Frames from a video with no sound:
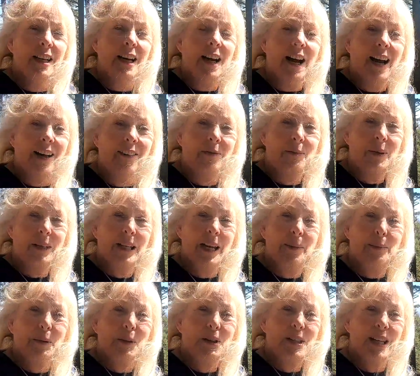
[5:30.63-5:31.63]
I've been
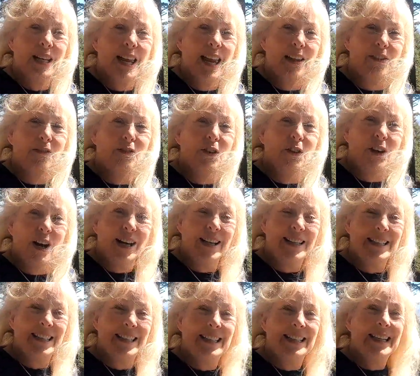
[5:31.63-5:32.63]
able to get
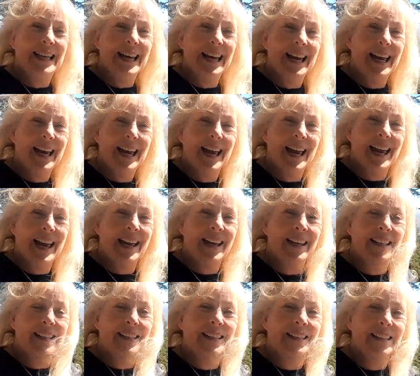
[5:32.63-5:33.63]
Verizon
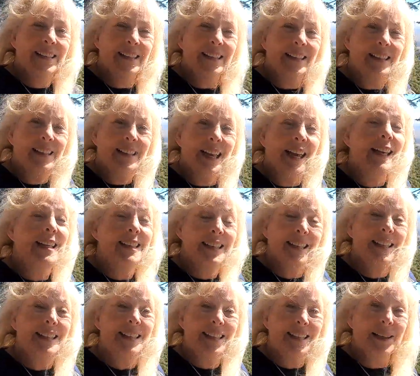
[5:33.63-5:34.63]
and
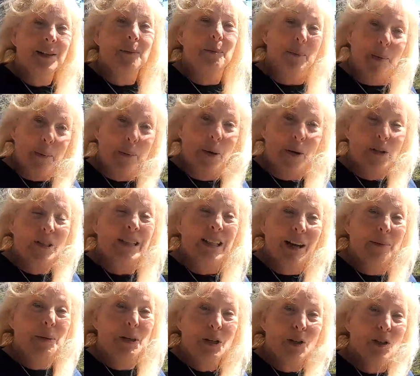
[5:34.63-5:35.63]
AT&T, but mostly
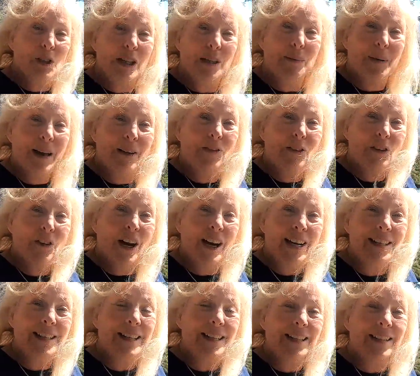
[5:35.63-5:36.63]
I've been using my
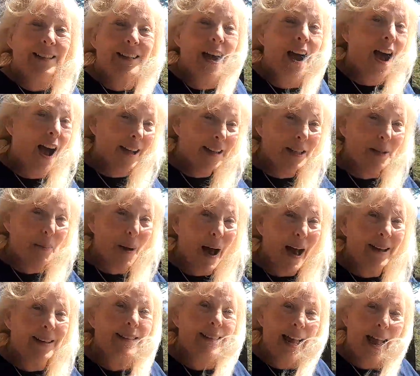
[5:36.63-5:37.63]
Verizon
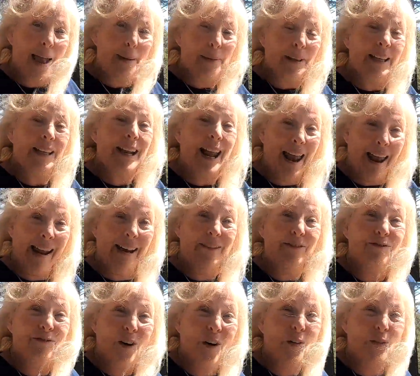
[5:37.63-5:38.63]
hotspot, tablet, and
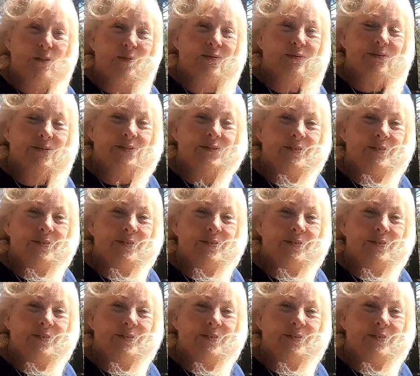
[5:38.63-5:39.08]
phone.